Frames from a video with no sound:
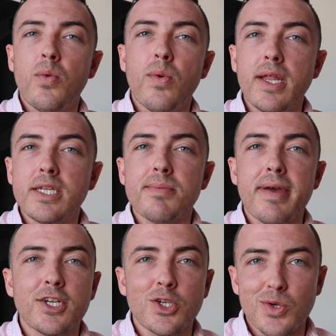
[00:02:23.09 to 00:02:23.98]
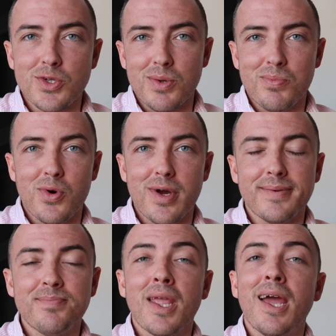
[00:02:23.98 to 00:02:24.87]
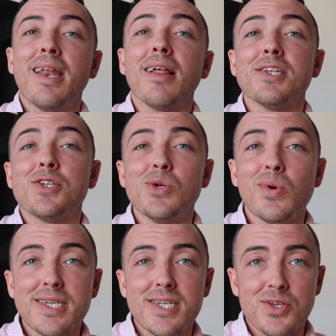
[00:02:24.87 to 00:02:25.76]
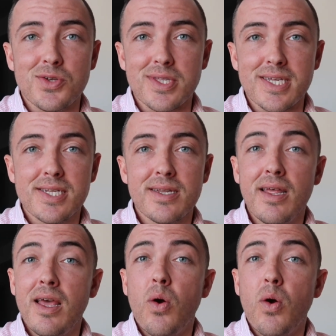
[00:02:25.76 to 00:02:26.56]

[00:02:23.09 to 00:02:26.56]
We need to make sure it's on point. Now there's 2 ways to do this.